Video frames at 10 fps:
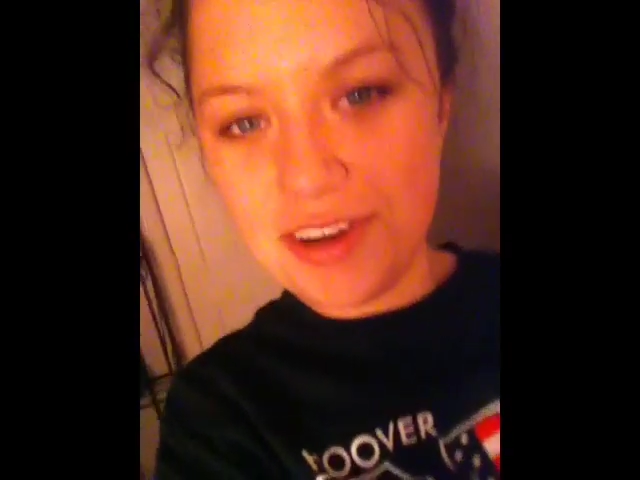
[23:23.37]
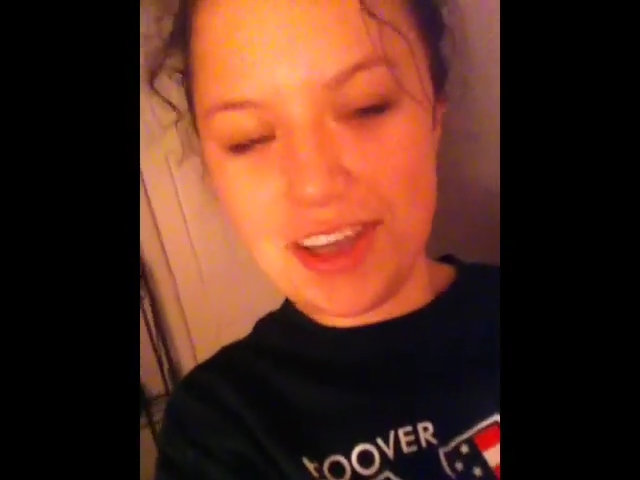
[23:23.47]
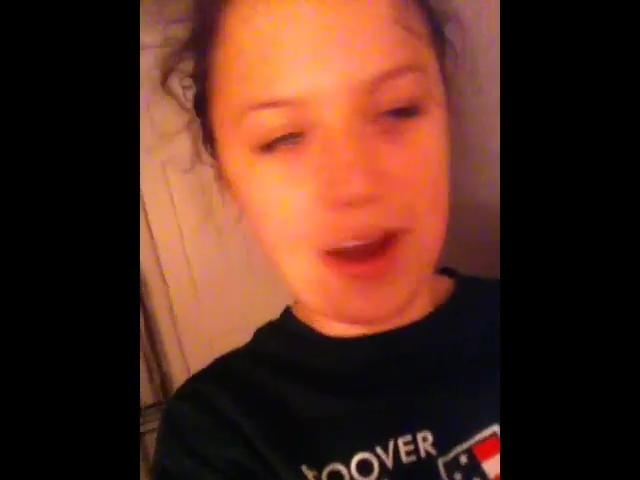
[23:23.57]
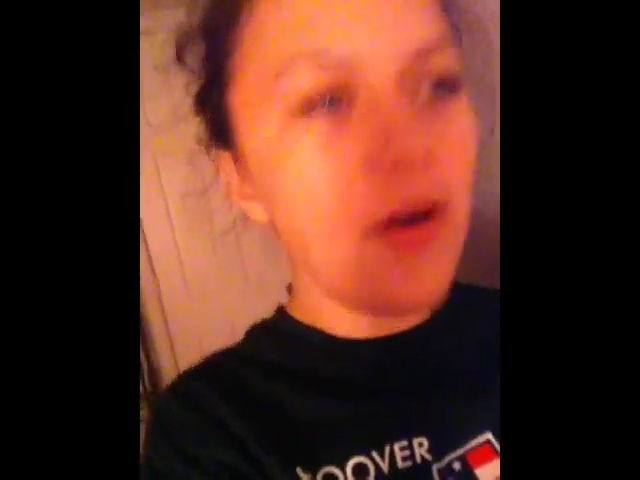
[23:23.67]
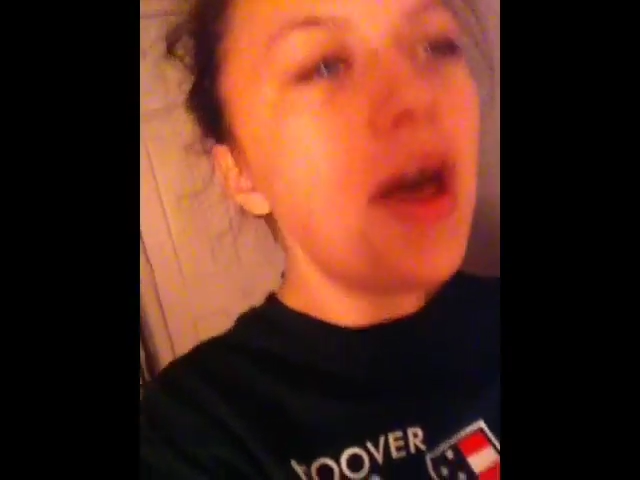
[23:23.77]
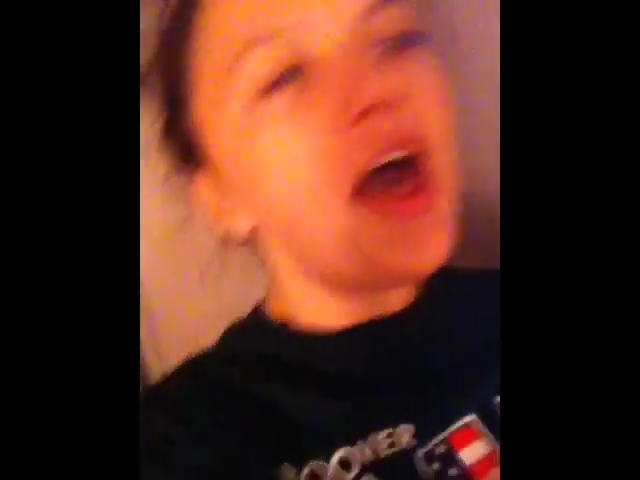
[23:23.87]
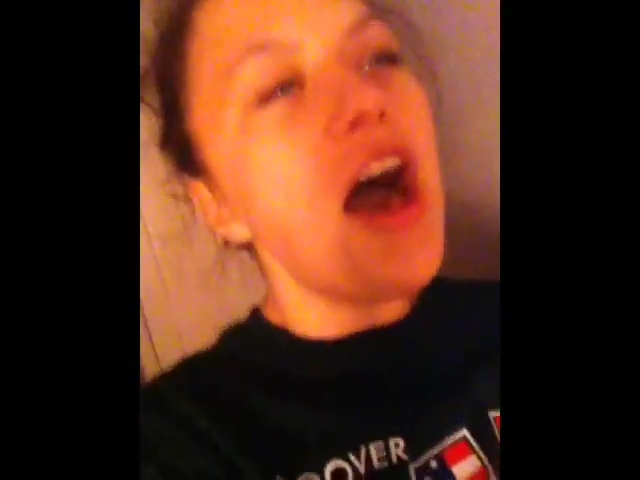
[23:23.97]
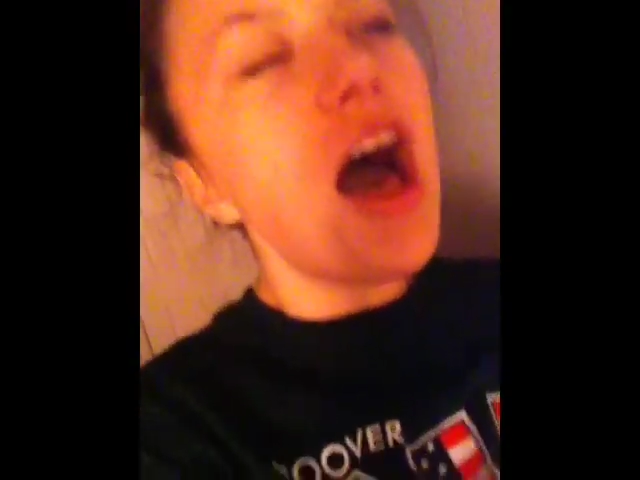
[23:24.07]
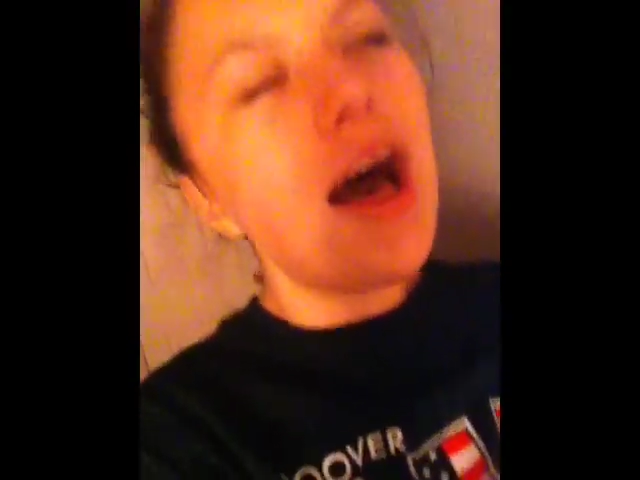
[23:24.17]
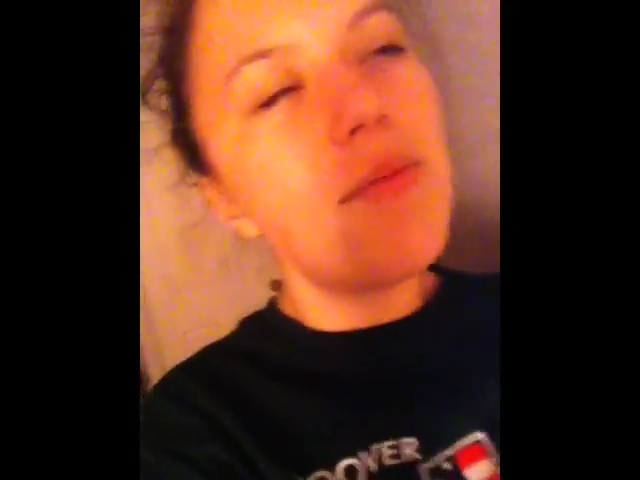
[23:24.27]
right now.
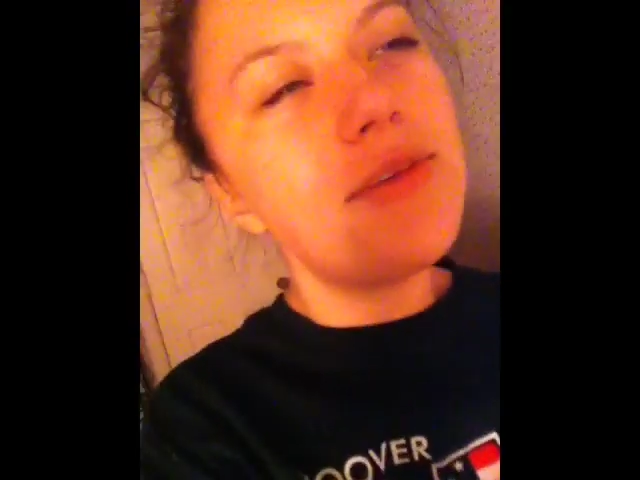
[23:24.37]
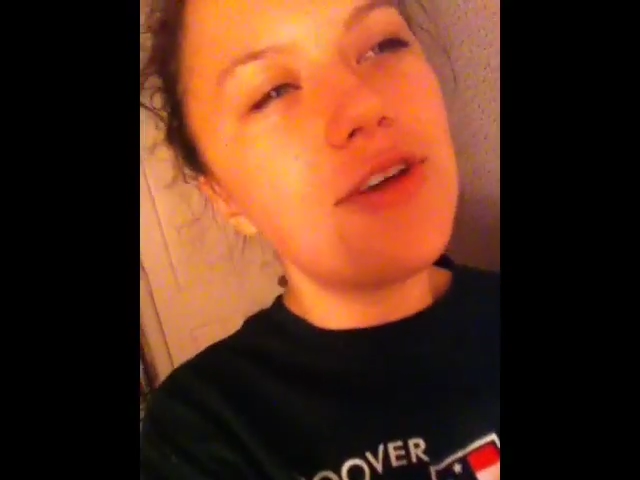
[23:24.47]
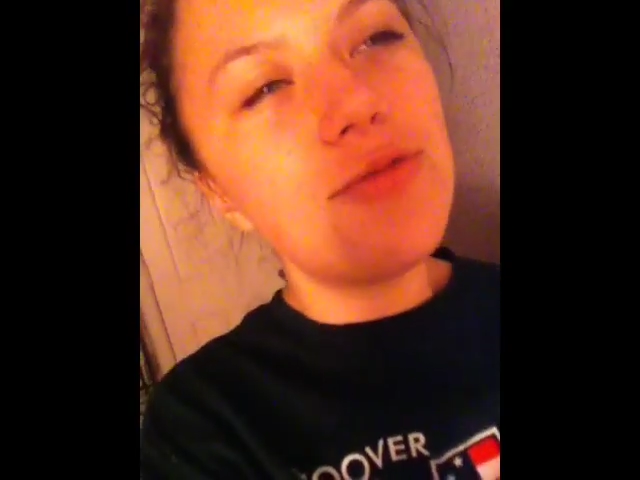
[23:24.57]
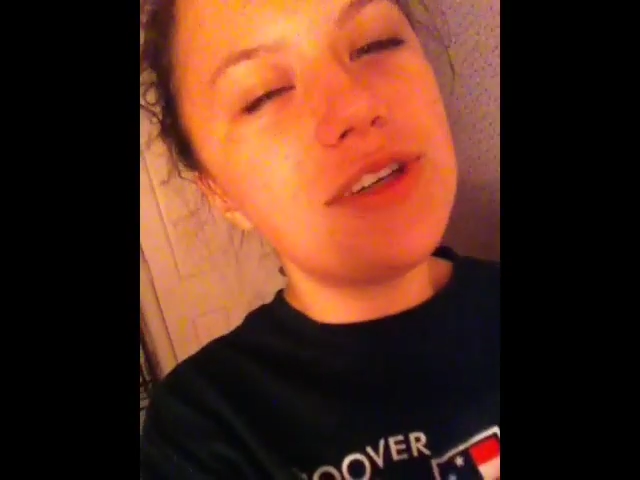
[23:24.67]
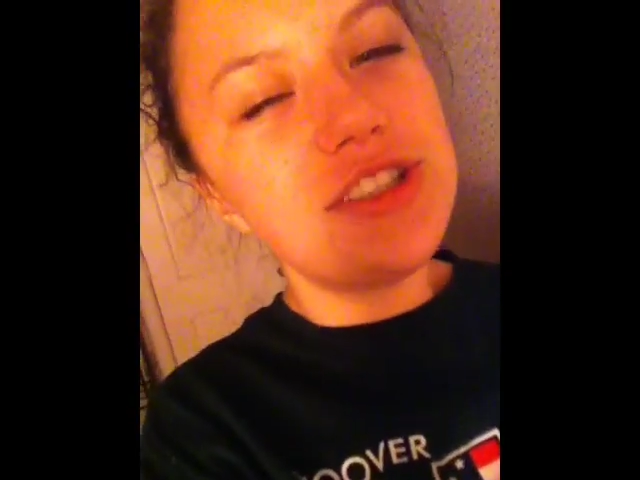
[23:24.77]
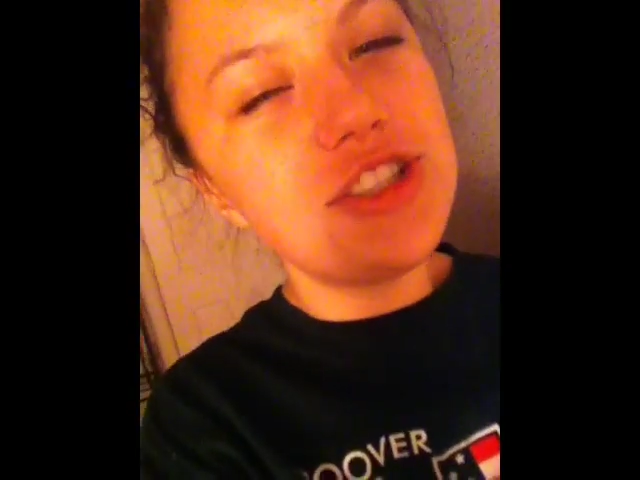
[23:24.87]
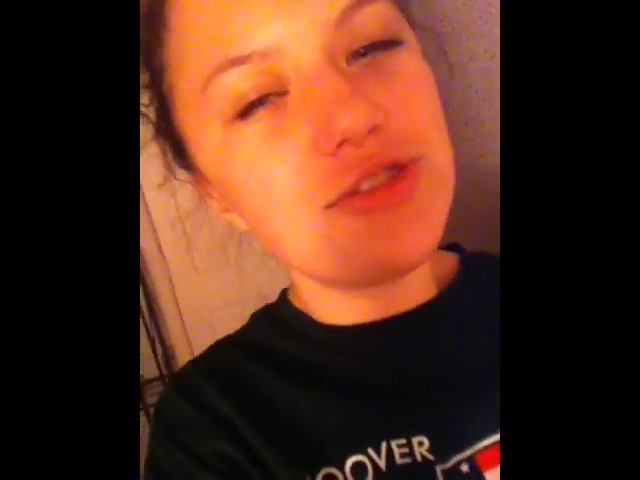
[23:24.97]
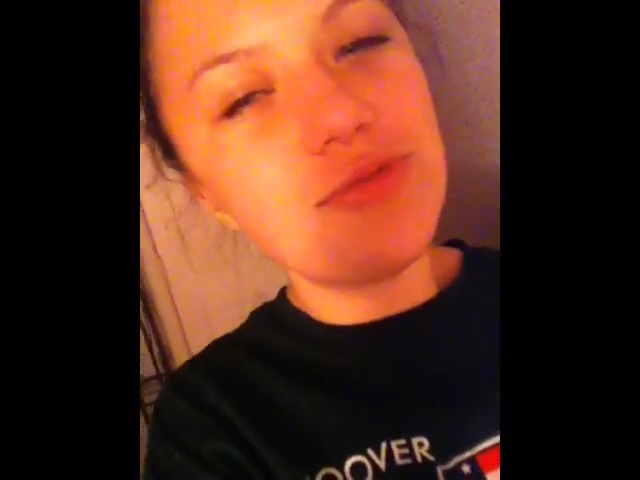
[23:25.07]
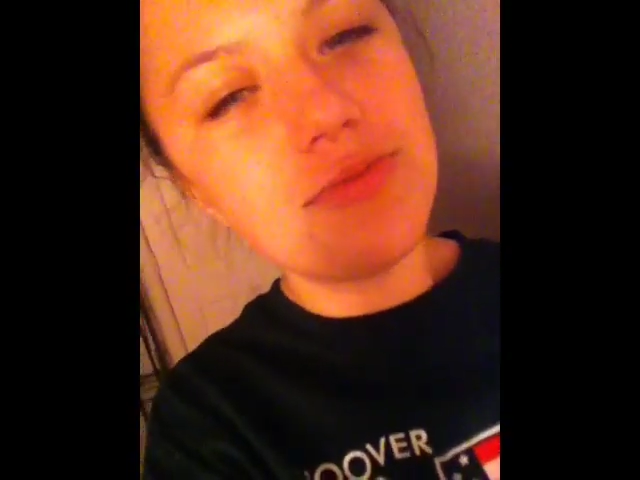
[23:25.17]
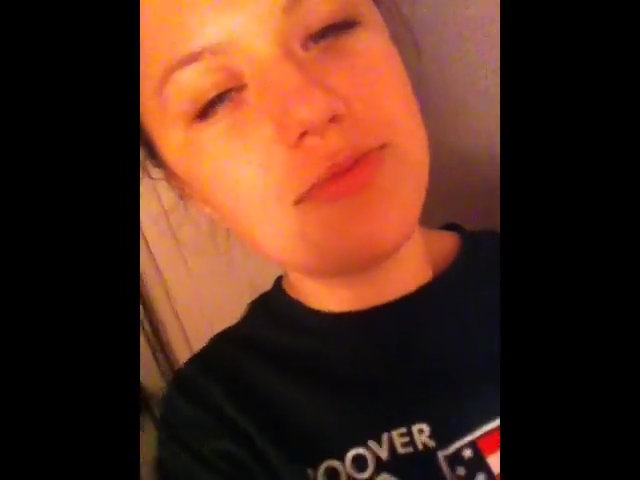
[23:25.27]
I'm good with
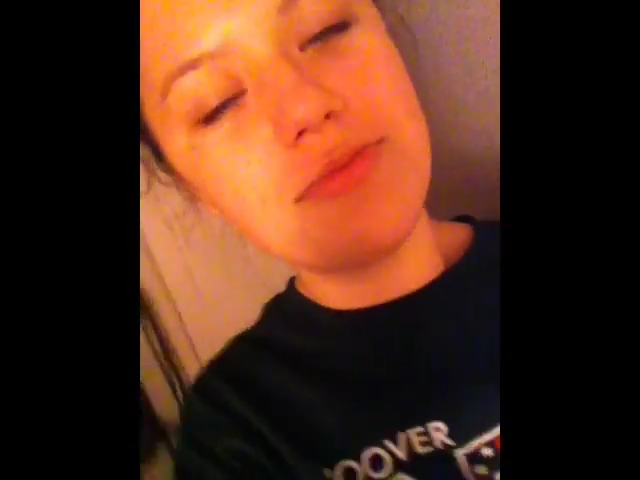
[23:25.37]
you.